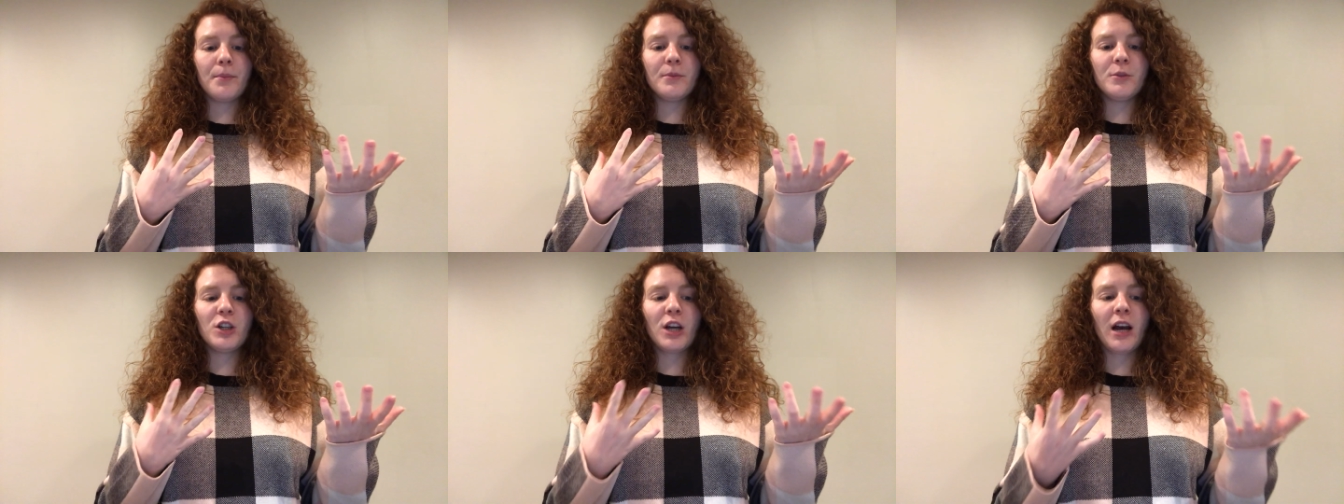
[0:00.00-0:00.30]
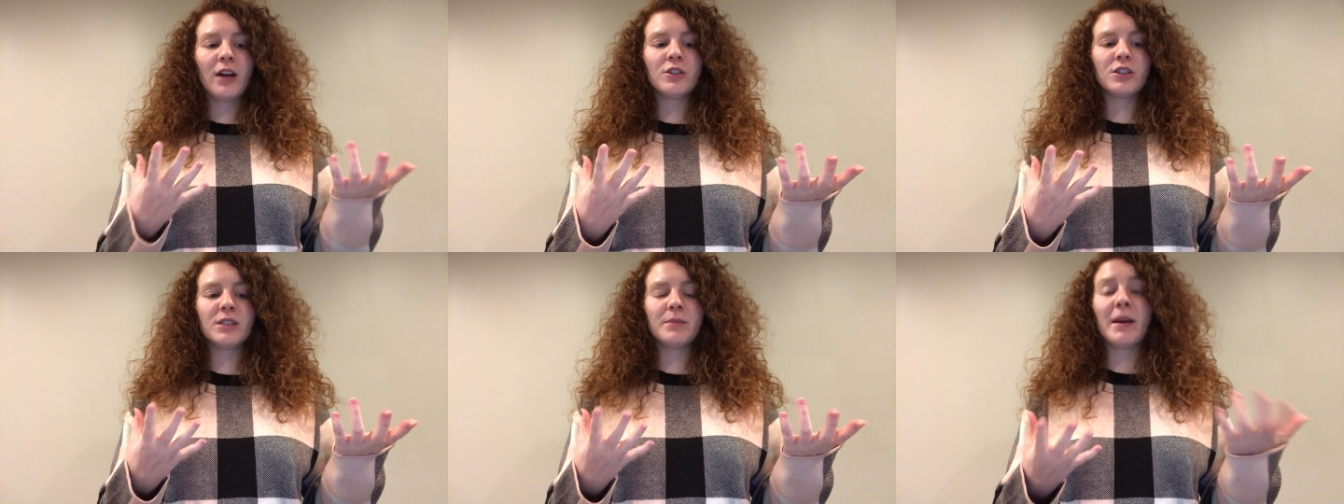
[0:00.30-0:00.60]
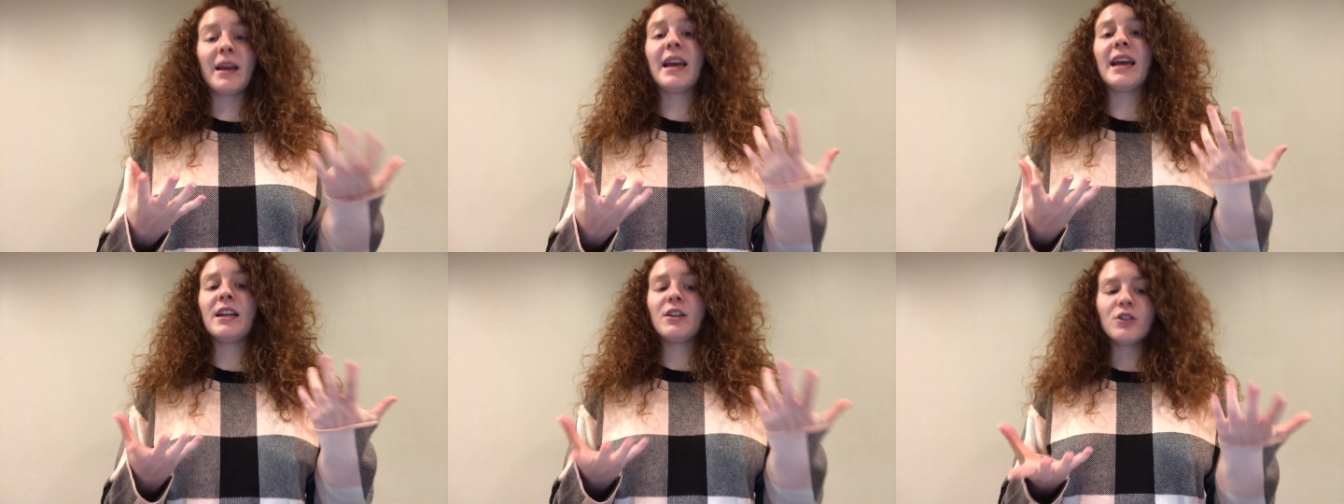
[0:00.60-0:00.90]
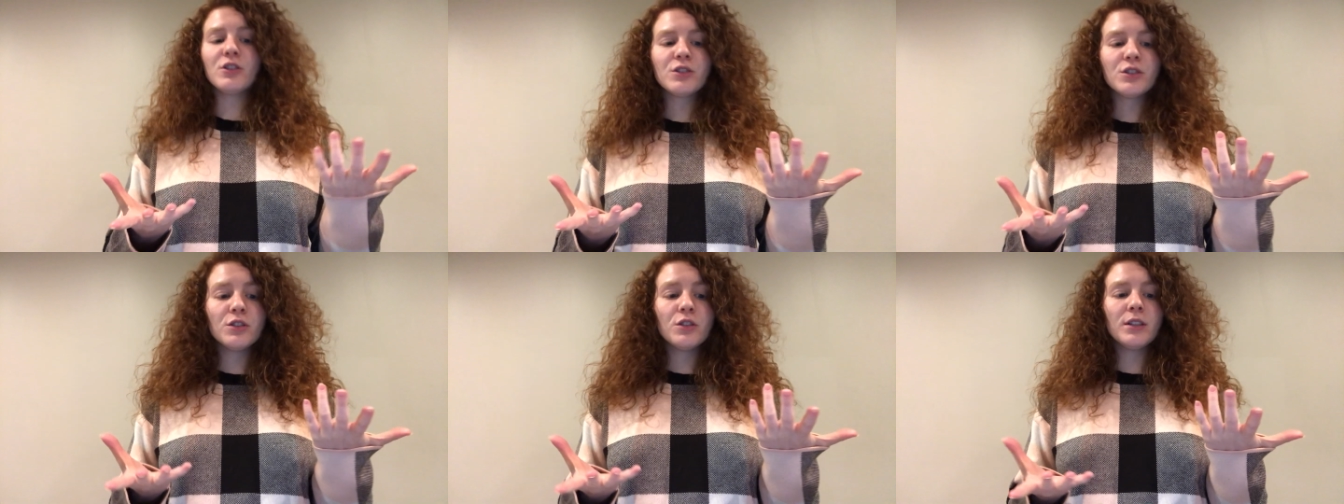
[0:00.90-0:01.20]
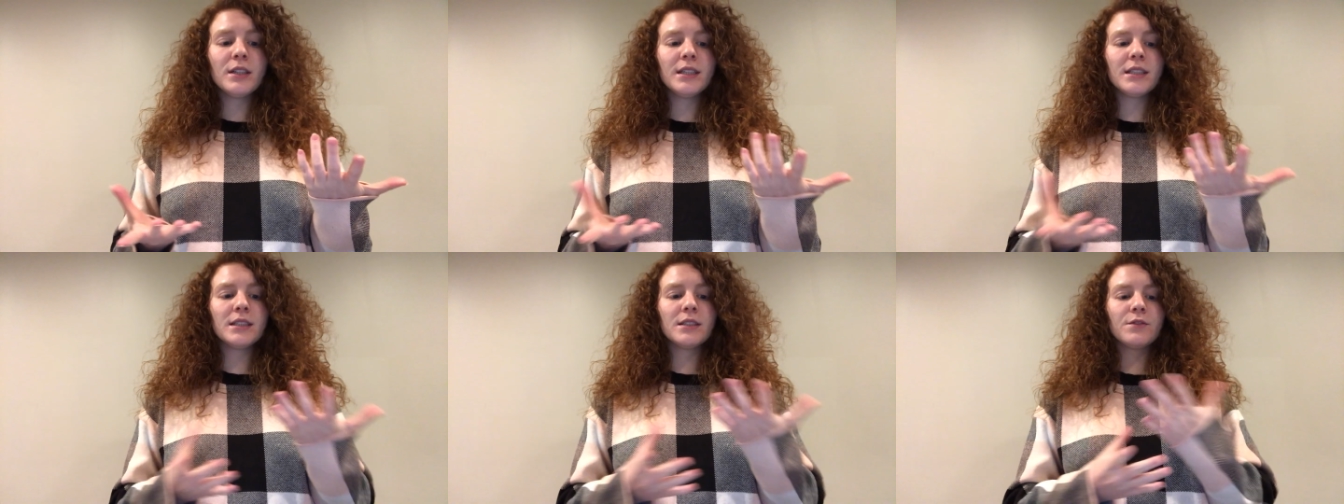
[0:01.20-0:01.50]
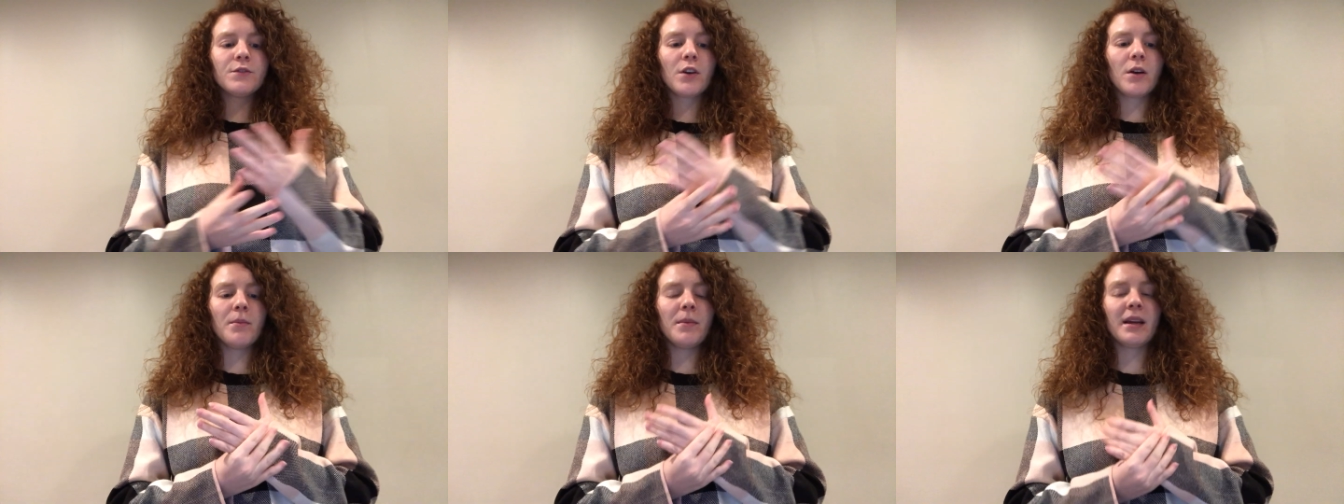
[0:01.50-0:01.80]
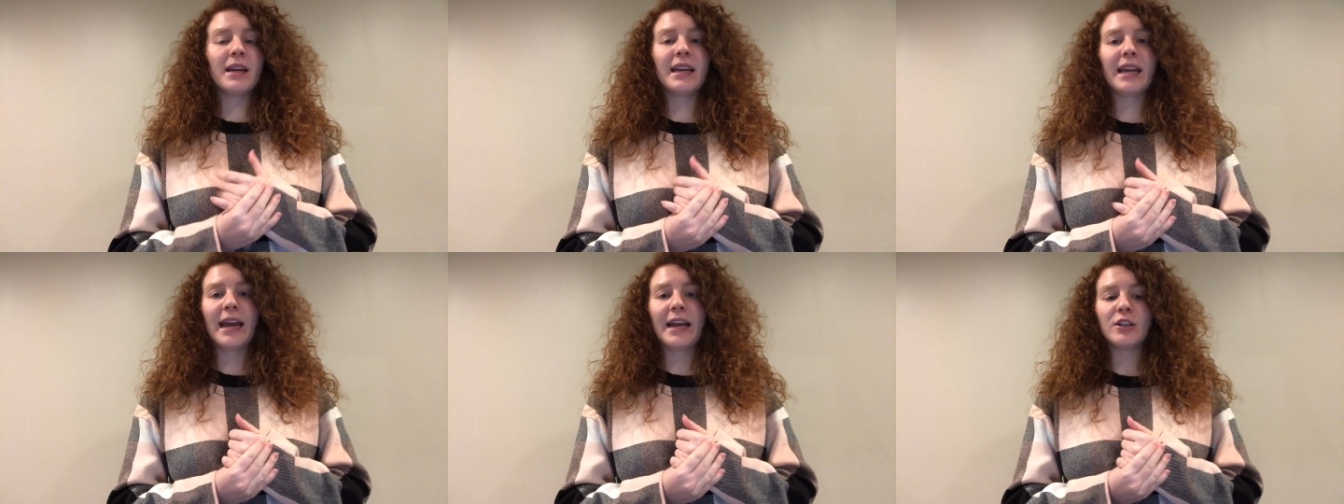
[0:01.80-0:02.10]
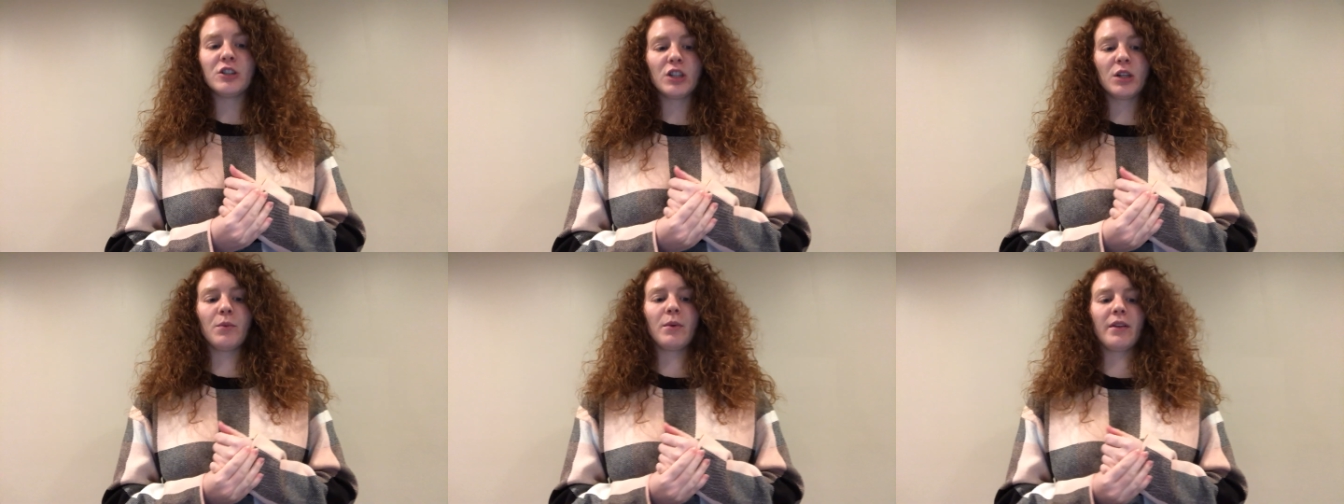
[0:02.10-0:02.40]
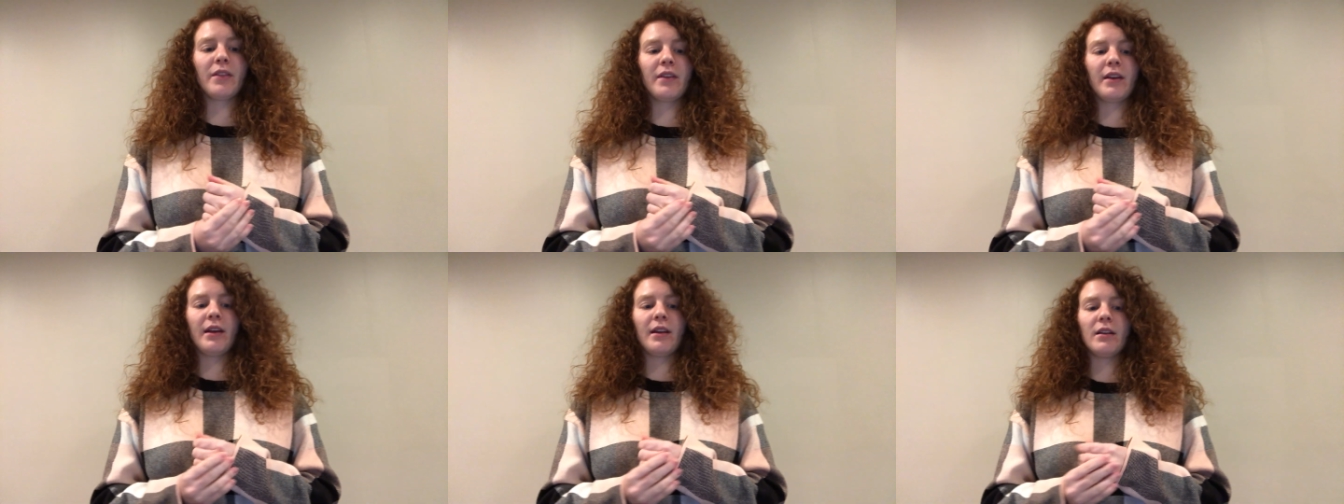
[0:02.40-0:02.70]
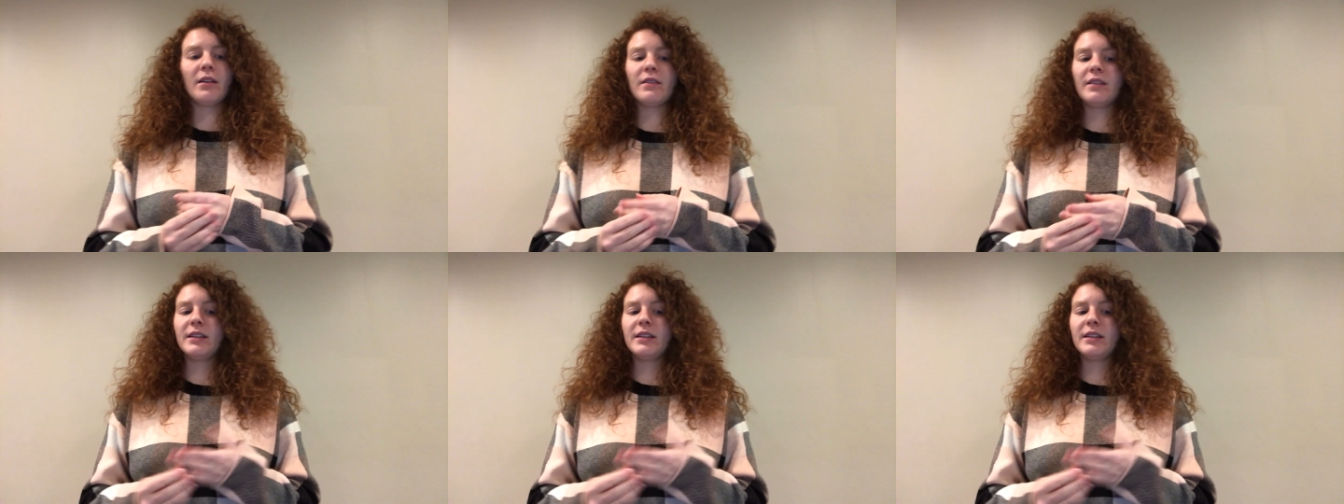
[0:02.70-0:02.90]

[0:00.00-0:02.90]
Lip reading: challenges may hinder students from engaging within